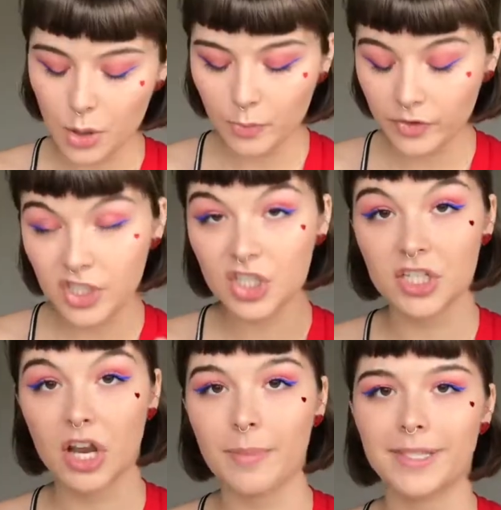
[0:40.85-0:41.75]
Hopefully she
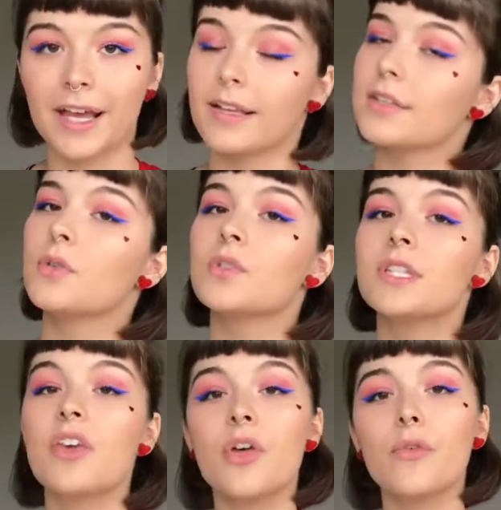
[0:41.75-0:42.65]
stops that because those
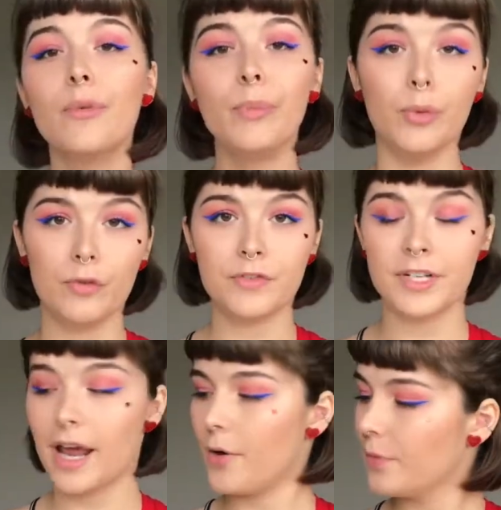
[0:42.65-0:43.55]
teeth are removed
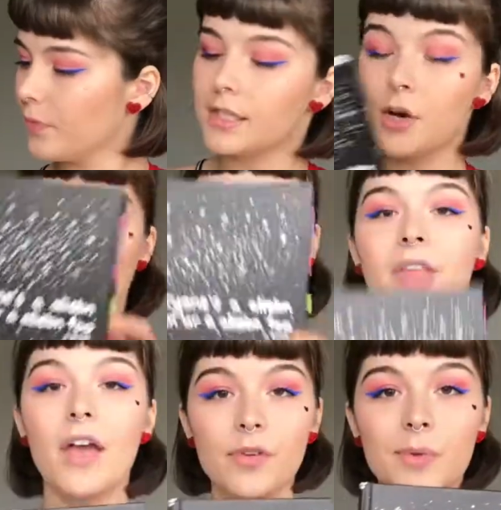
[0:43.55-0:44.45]
now. So,
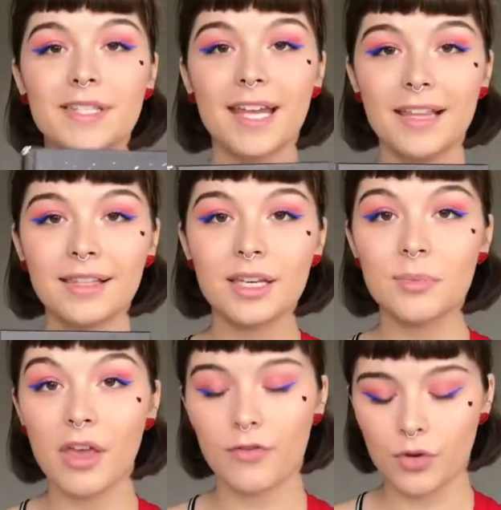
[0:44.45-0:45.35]
Everyone's an
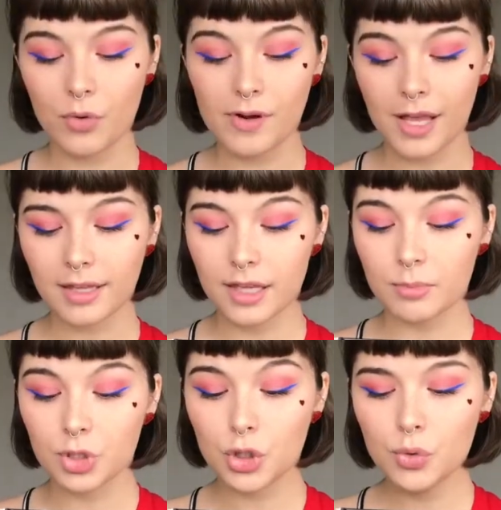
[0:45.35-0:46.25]
Aliebn if you're an
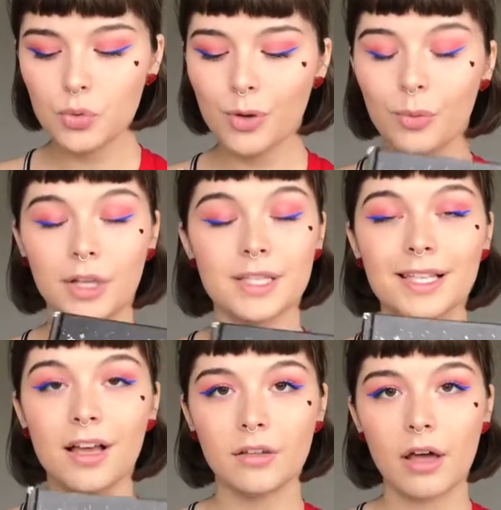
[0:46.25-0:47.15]
Aliebn too
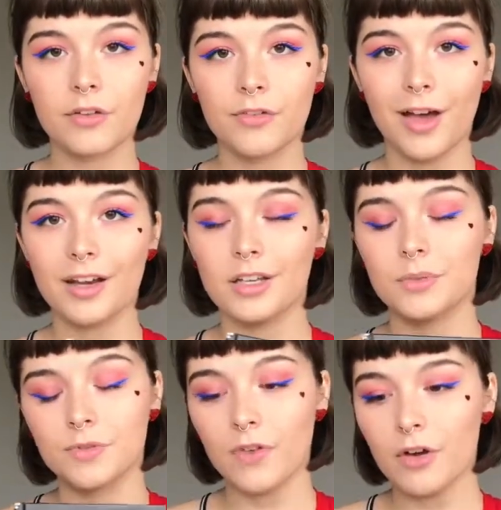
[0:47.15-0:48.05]
was a lot of fun. It
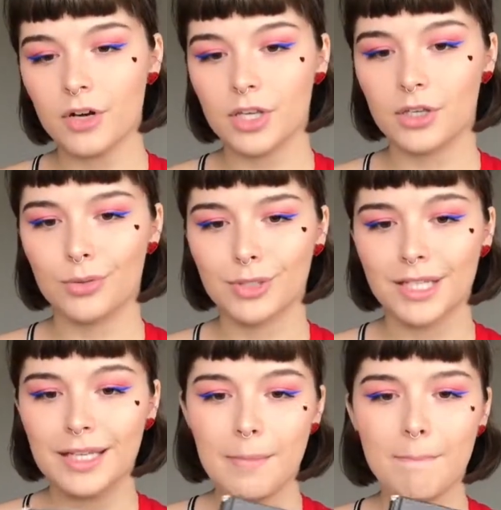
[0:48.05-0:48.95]
was very cute,
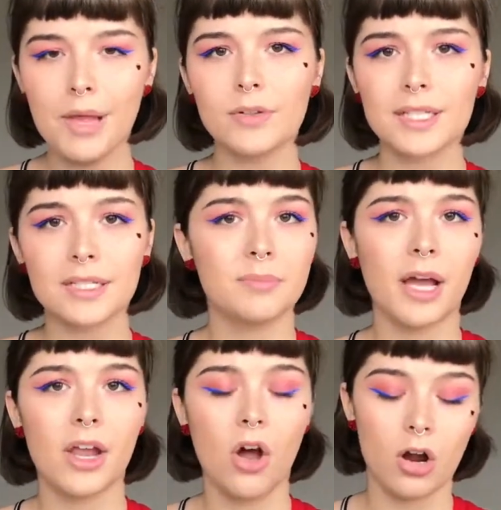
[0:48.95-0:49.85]
melted
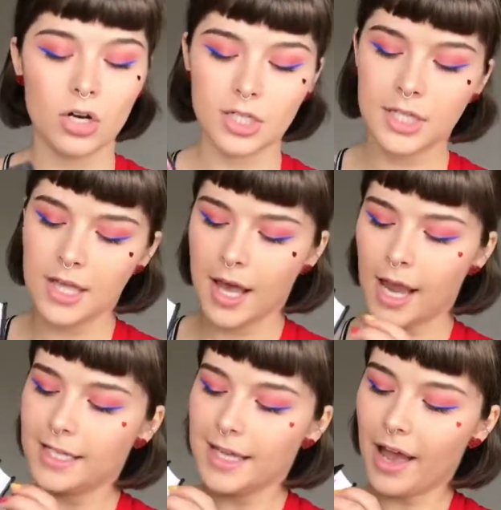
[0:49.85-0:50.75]
my heart.
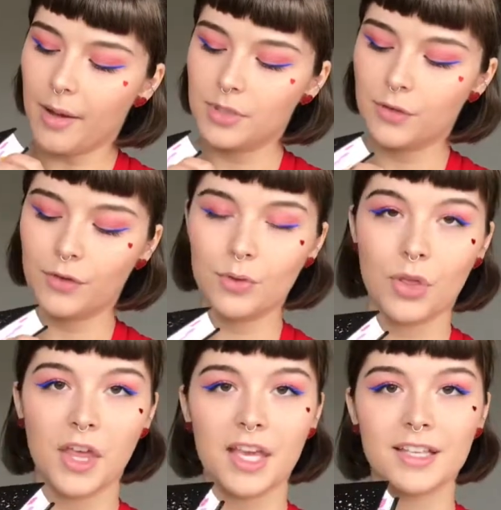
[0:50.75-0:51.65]
I tabbed a few
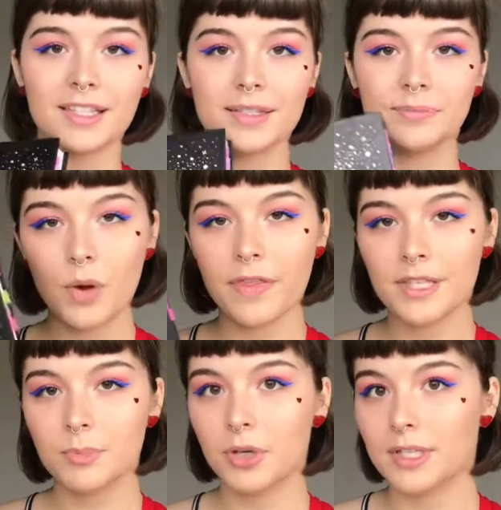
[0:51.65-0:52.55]
things. What
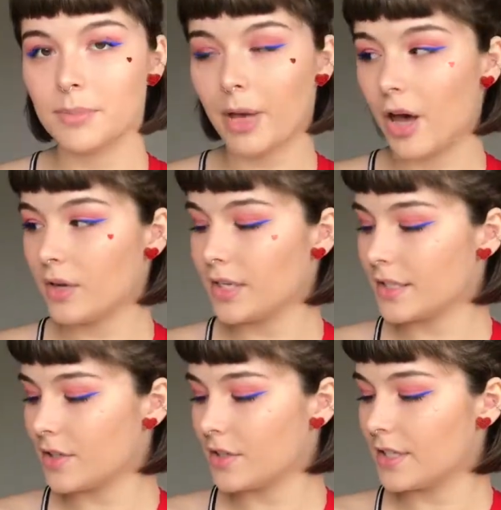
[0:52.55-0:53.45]
this book is about
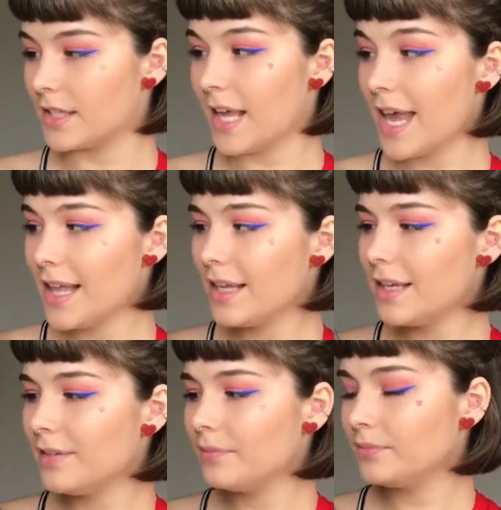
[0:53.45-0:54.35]
is there's this
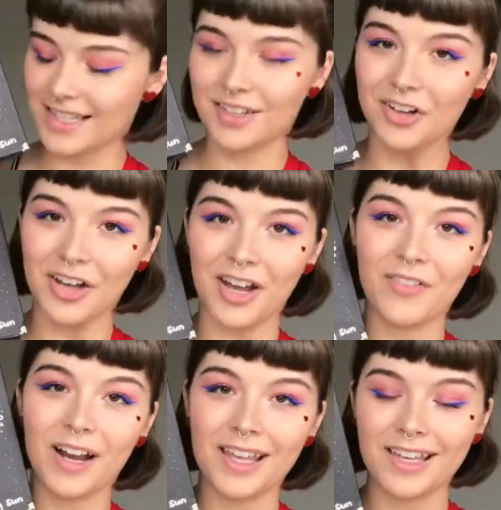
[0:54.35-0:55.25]
alien, this little guy
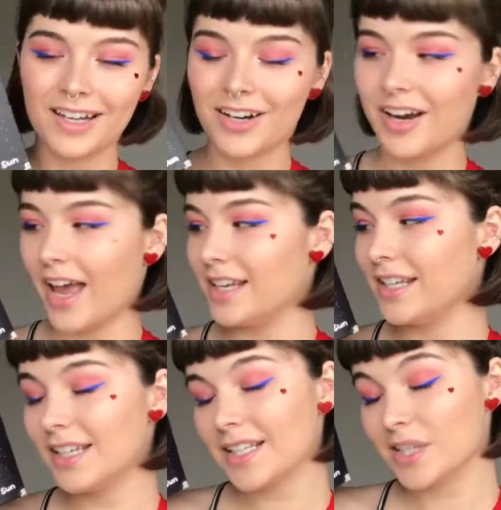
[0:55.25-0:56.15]
right here, and
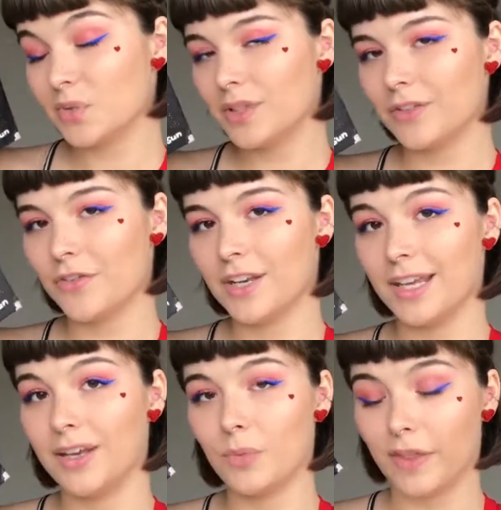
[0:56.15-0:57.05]
he doesn't really fit
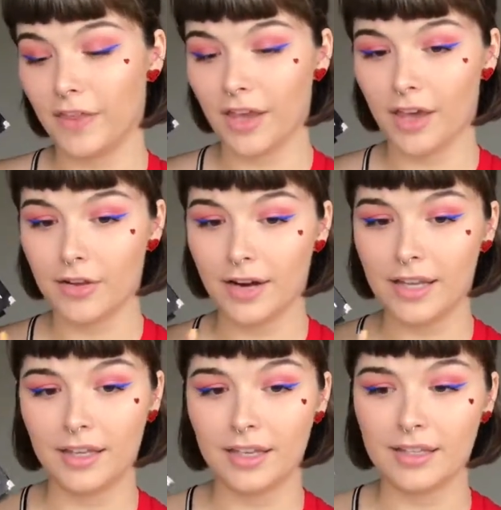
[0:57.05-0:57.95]
in with the other
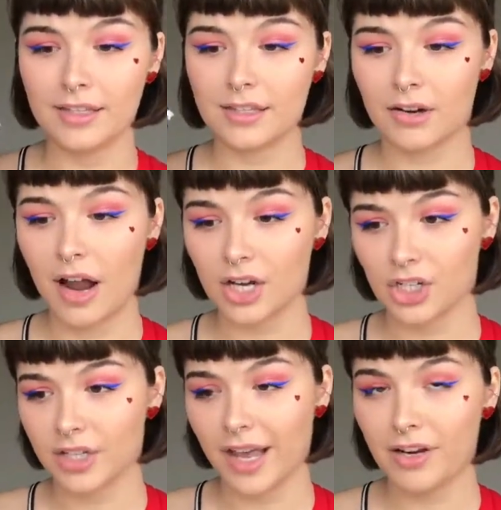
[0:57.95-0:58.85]
aliens. They're
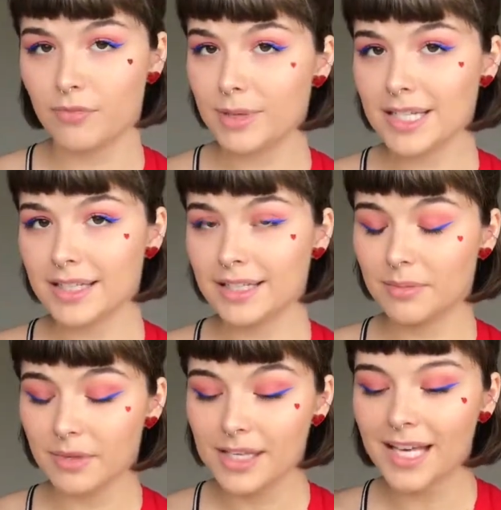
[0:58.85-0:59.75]
actually kind of mean to
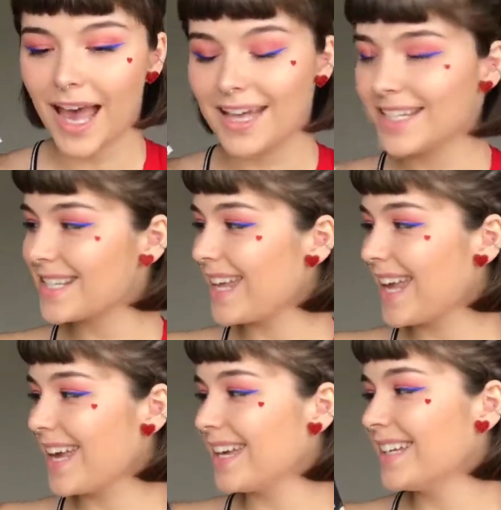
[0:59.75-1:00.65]
him and
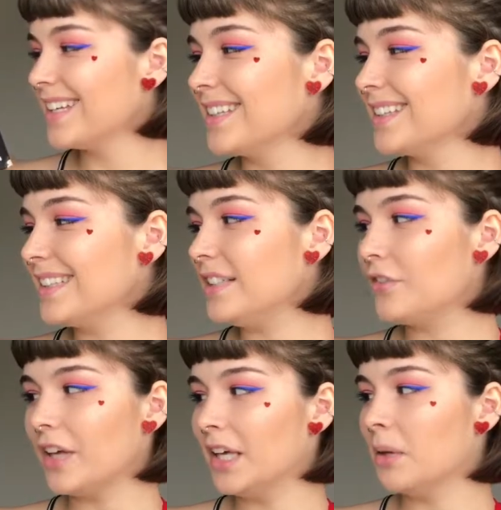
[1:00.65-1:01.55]
they
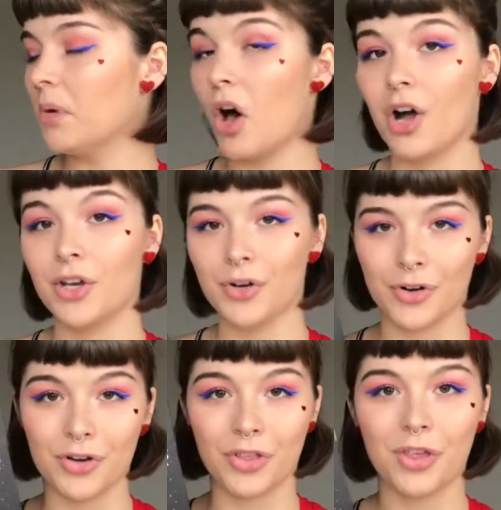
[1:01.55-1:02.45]
leave him on
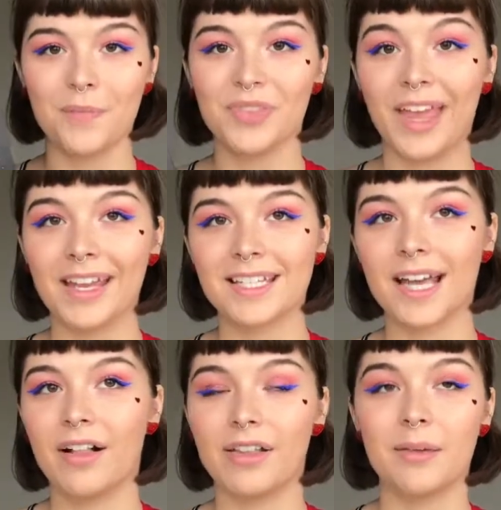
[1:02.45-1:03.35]
Earth and
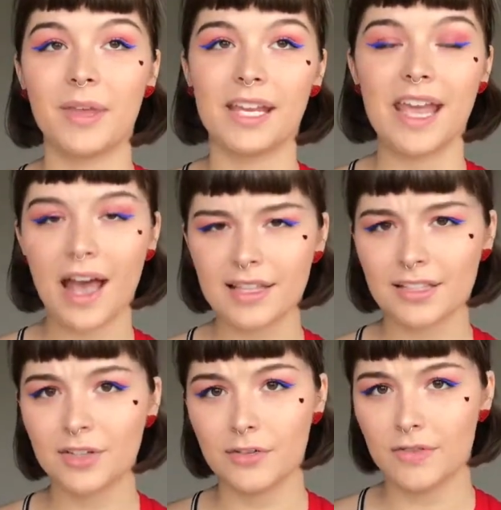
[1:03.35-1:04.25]
tell him that he has
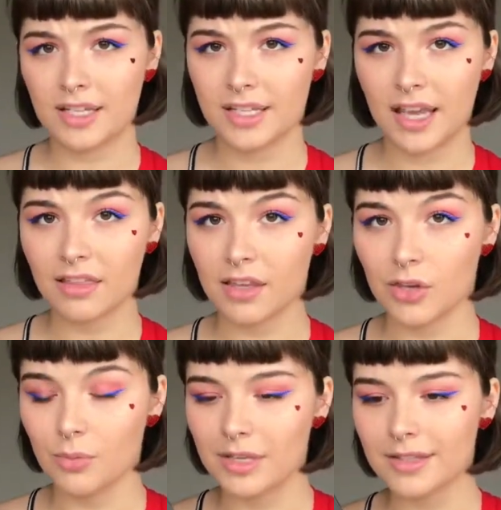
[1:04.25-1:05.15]
to investigate the
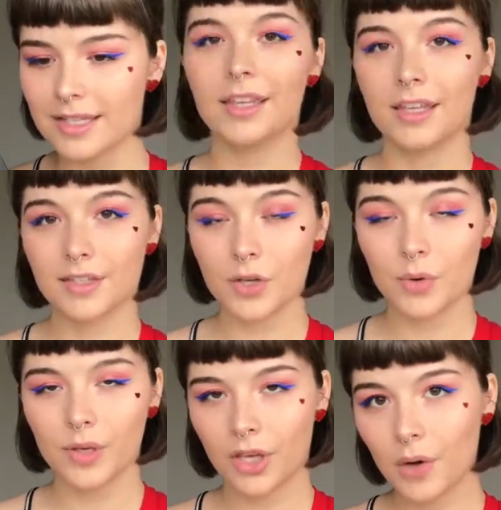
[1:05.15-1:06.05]
humans.
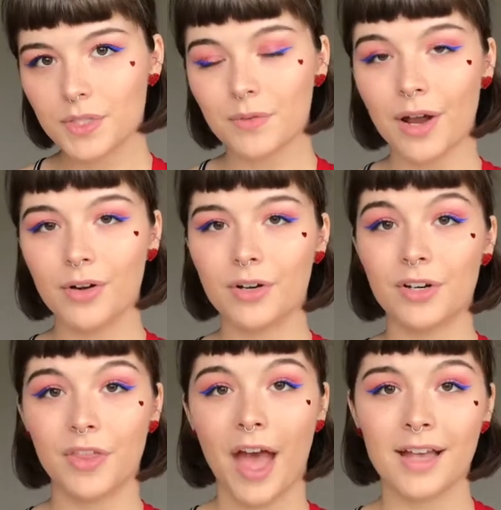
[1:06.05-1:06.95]
So he goes around
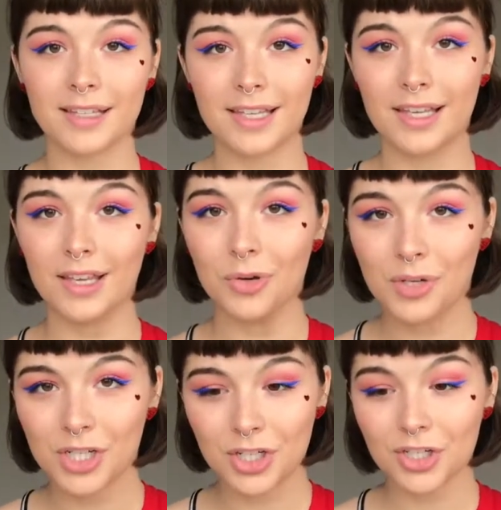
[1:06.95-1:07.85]
Earth asking
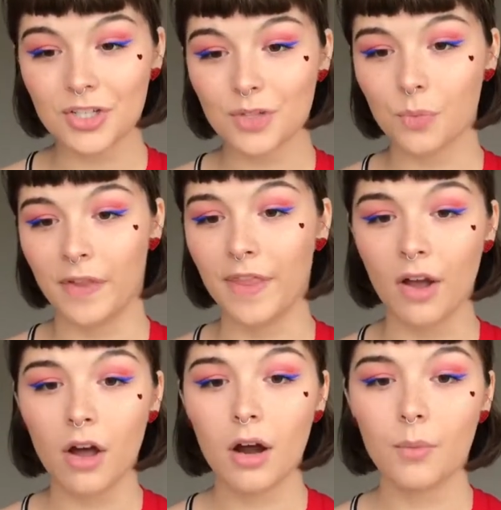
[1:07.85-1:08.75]
creatures what they
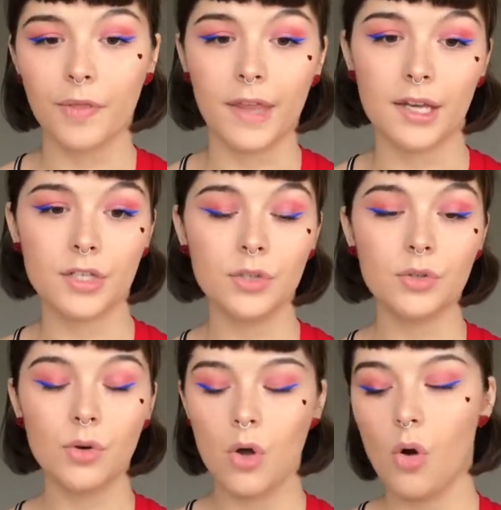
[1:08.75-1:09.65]
are, what they
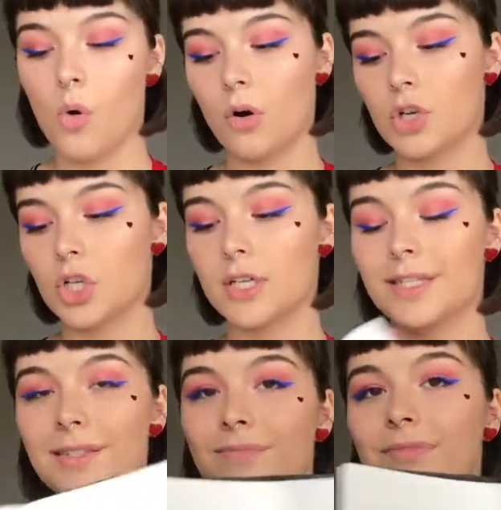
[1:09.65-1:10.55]
do, or
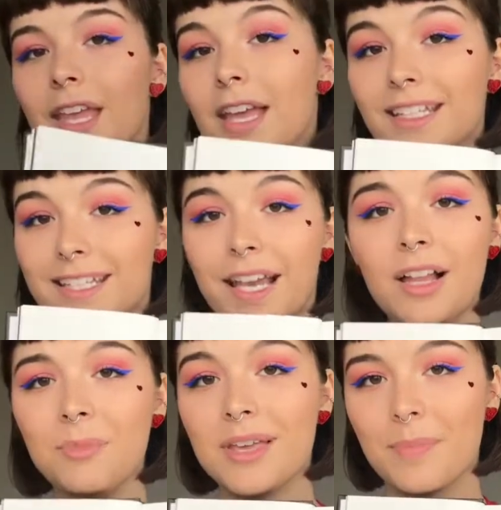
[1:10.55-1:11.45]
just,
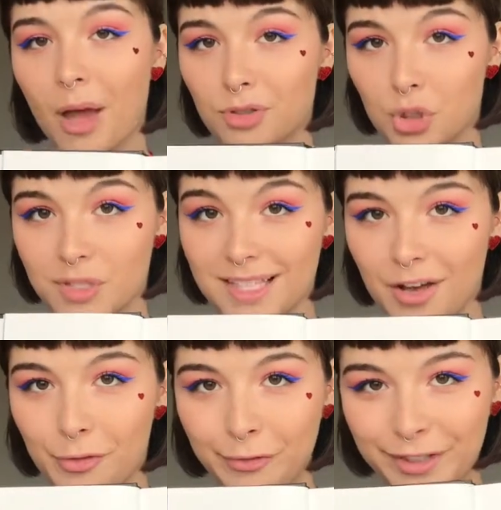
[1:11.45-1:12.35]
tell me about
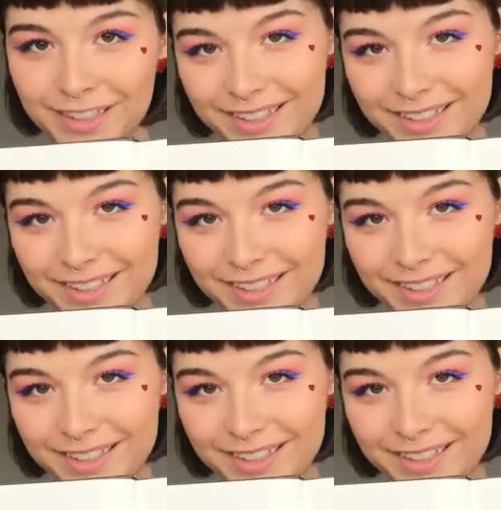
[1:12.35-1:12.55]
yourself.